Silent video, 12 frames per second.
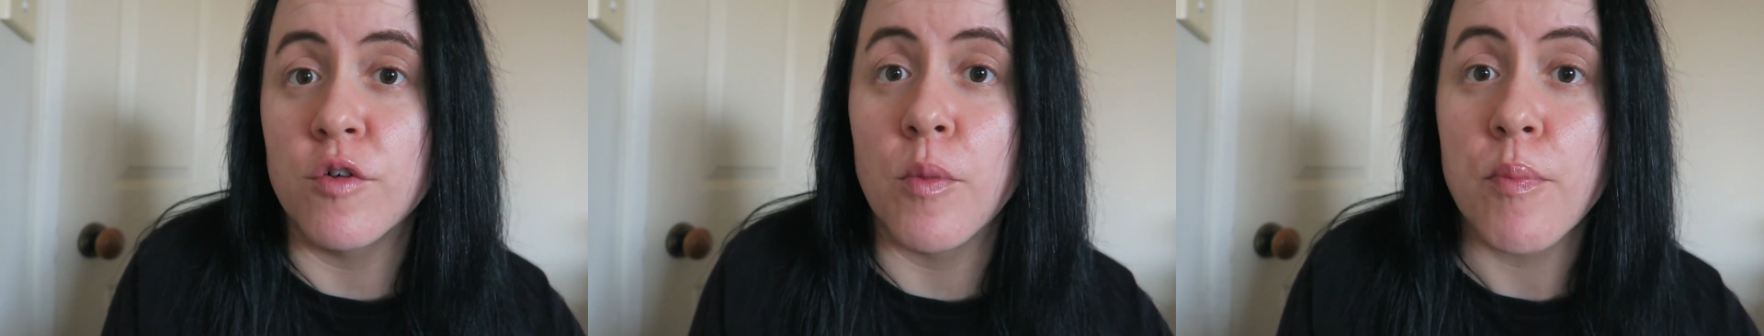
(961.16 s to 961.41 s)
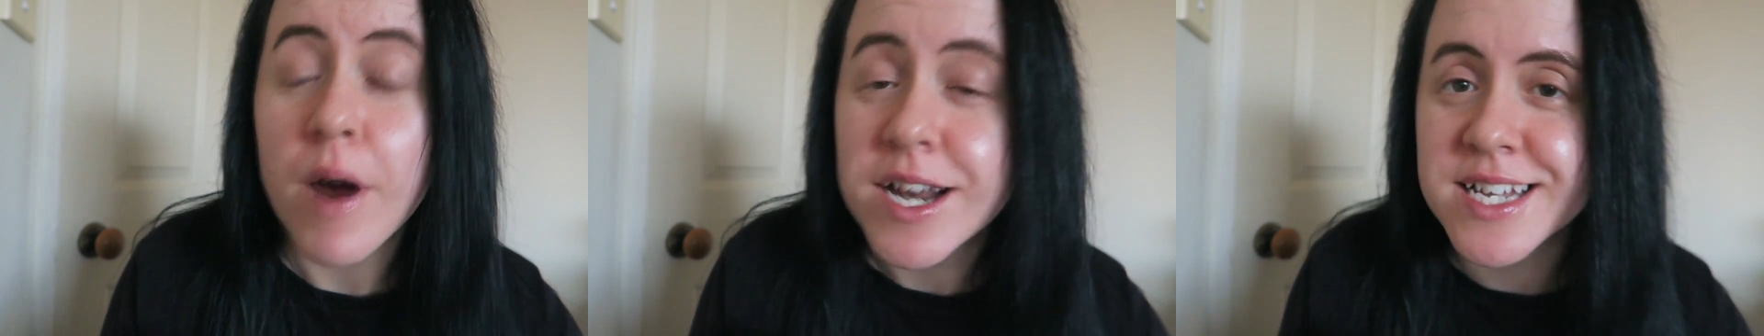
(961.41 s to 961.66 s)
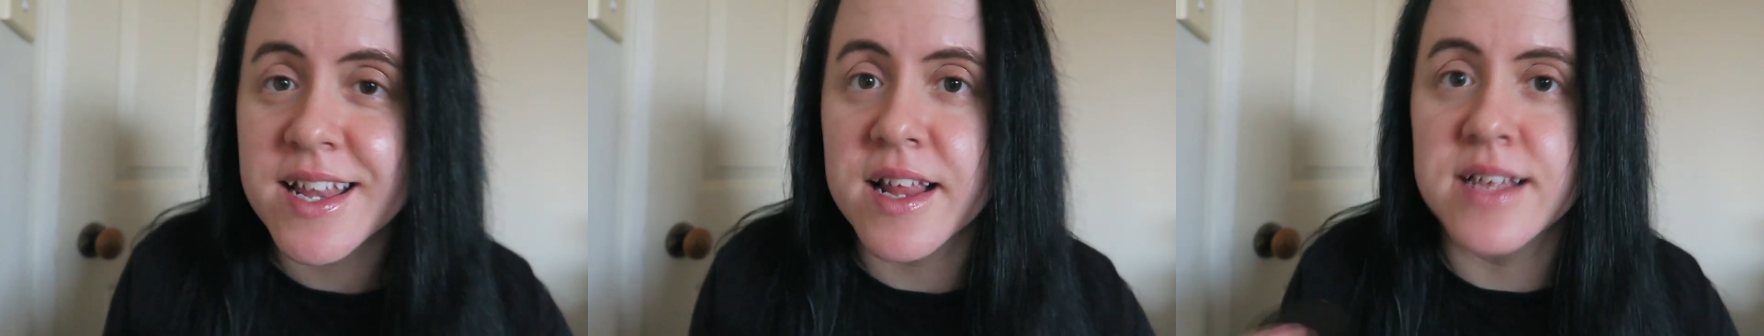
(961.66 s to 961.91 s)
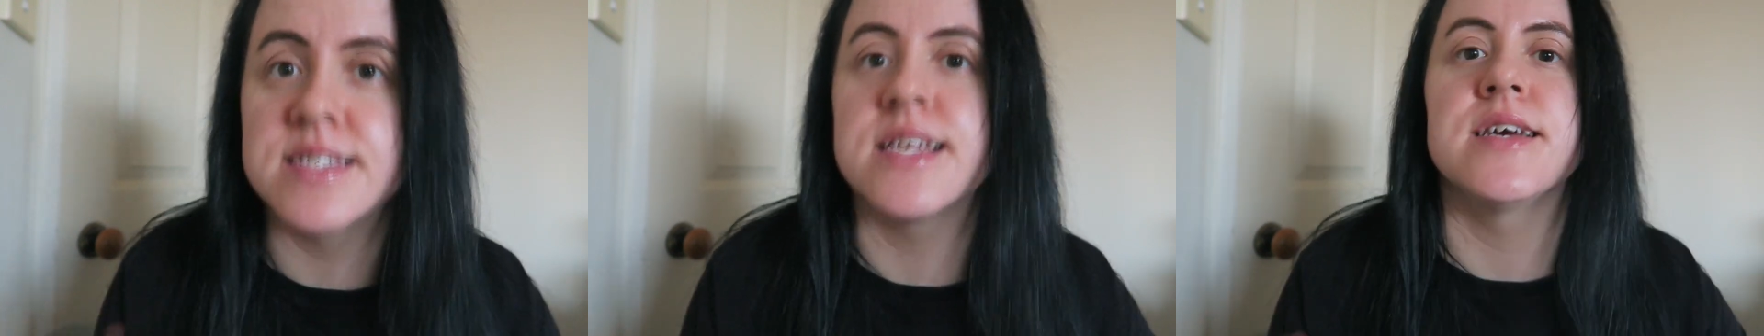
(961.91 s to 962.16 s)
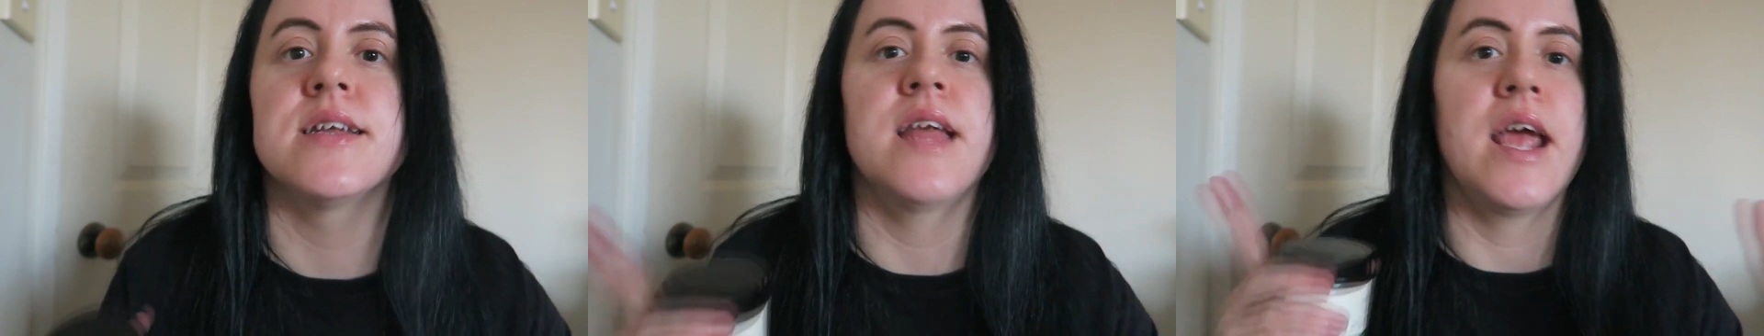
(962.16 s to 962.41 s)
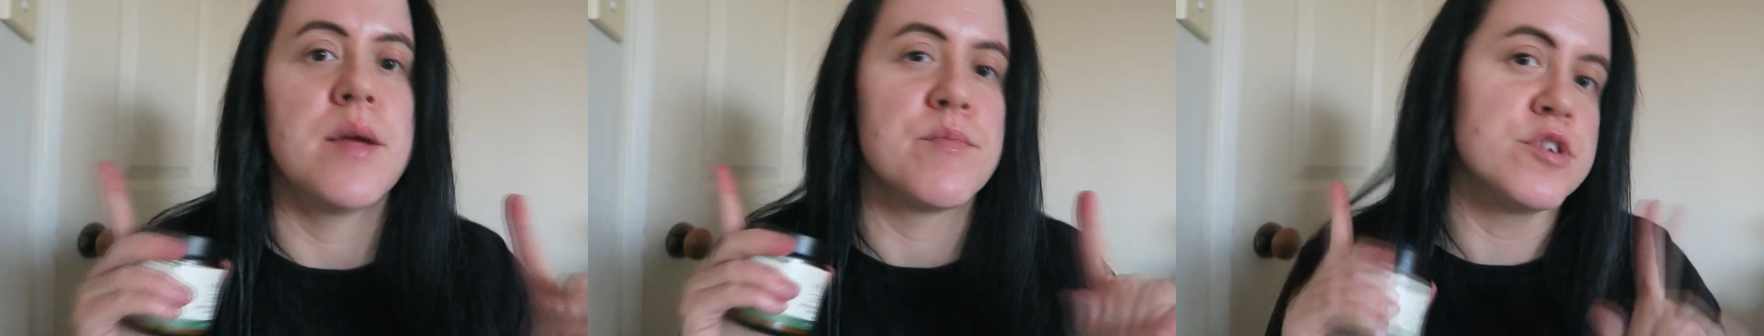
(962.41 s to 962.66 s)
for brightening the skin
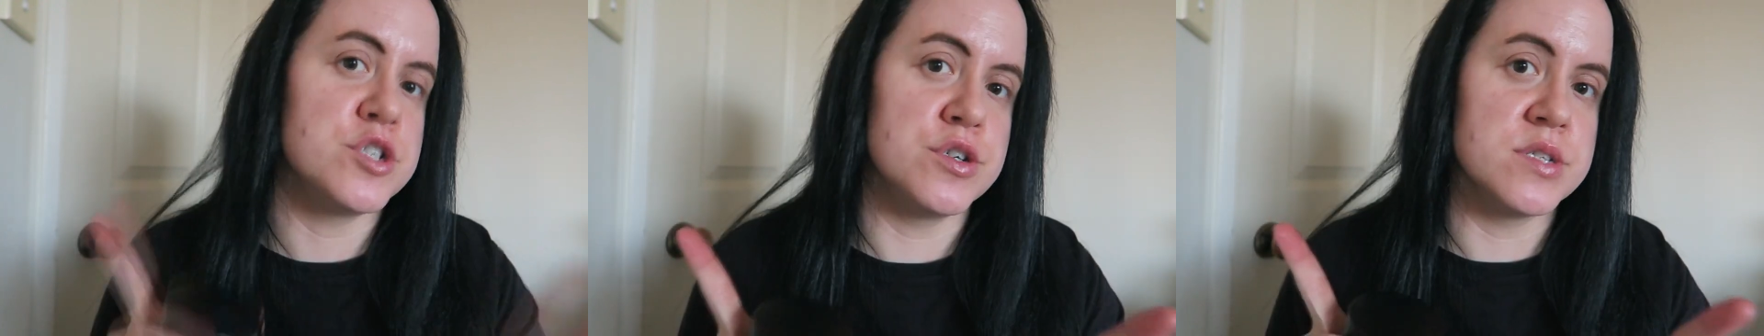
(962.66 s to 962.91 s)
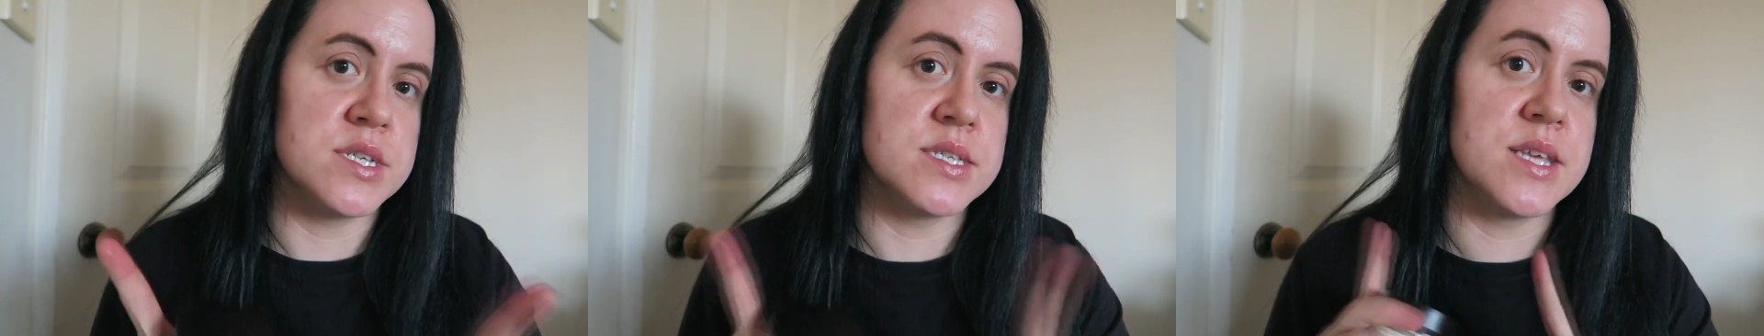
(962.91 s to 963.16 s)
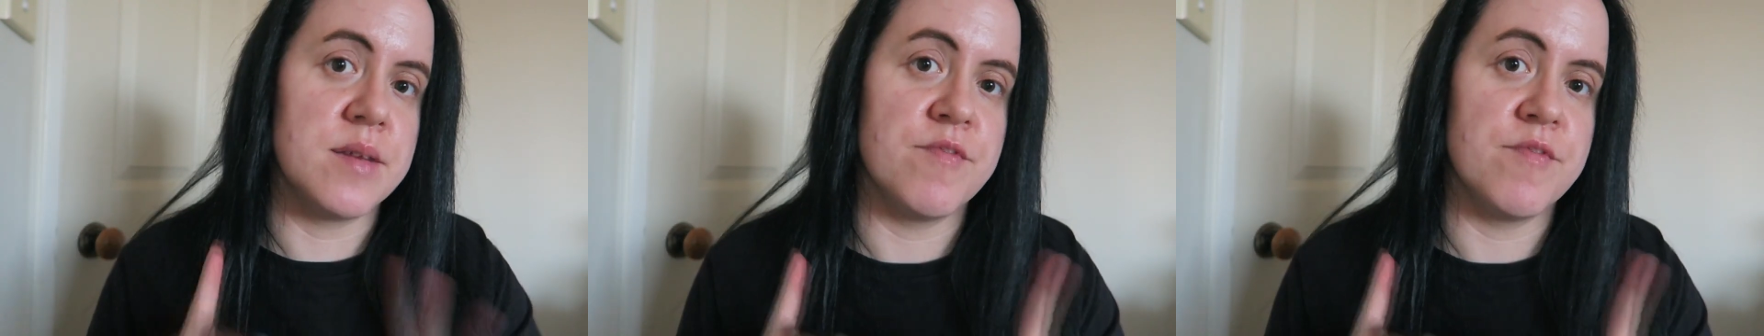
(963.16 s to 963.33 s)
and reduces